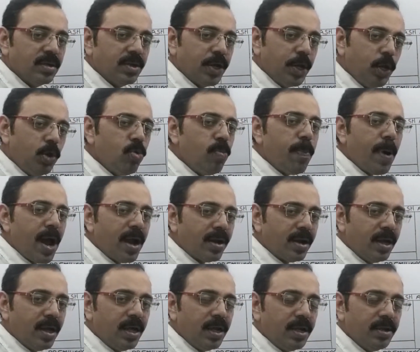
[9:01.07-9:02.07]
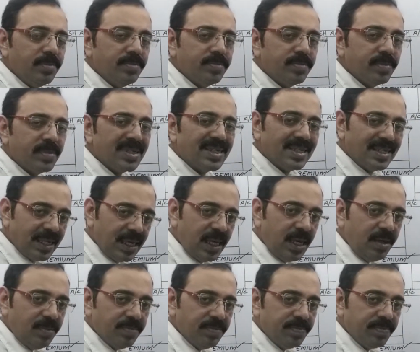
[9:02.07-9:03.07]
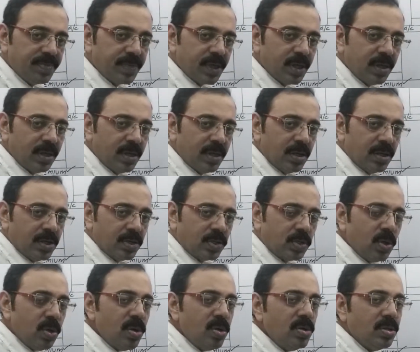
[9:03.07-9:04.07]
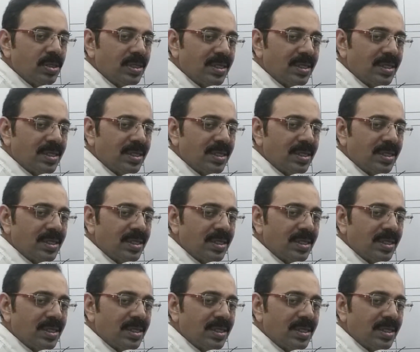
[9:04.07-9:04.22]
New partner C. So